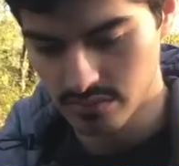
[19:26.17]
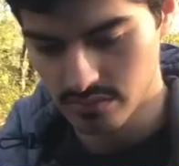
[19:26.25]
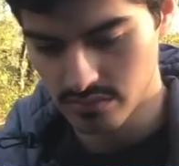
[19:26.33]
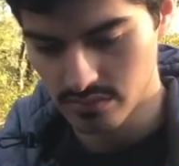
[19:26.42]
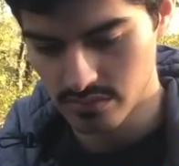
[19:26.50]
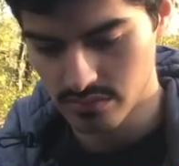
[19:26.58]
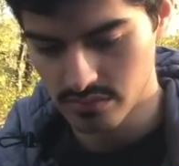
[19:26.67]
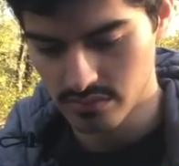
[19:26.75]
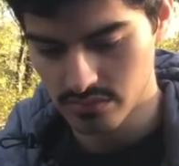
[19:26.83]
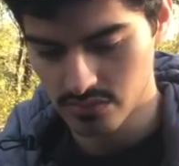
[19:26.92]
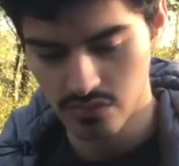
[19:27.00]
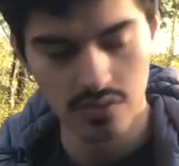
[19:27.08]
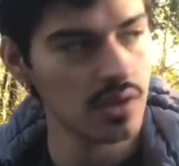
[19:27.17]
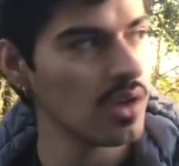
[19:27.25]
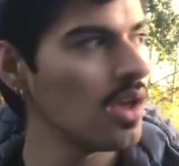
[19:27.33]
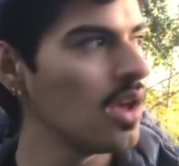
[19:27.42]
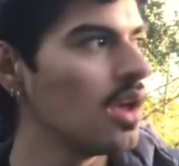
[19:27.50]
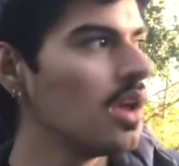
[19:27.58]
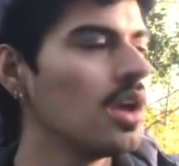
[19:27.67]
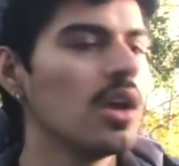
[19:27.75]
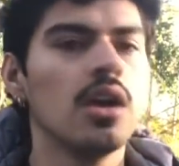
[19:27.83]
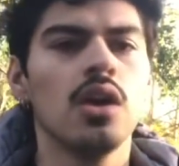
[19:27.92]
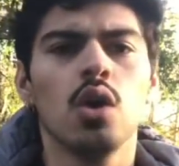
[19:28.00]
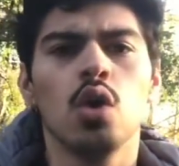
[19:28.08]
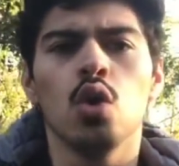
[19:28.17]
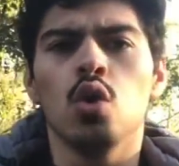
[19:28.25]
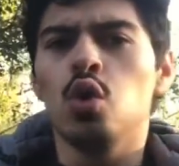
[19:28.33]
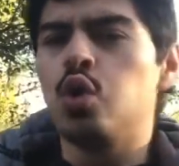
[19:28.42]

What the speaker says: [no speech]